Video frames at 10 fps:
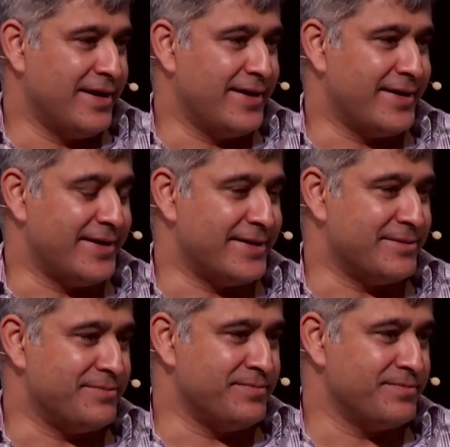
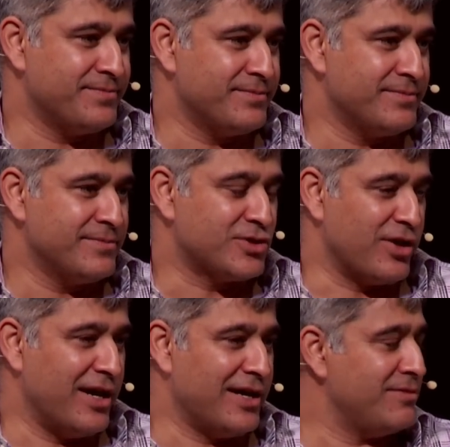So
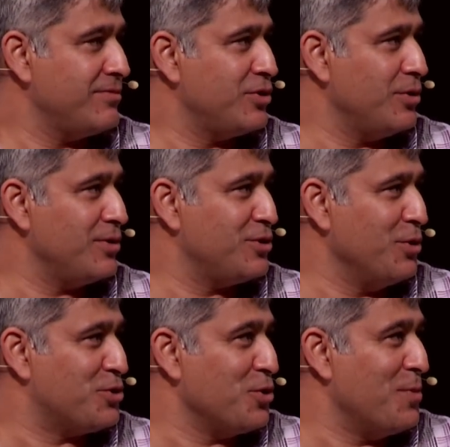yeah, too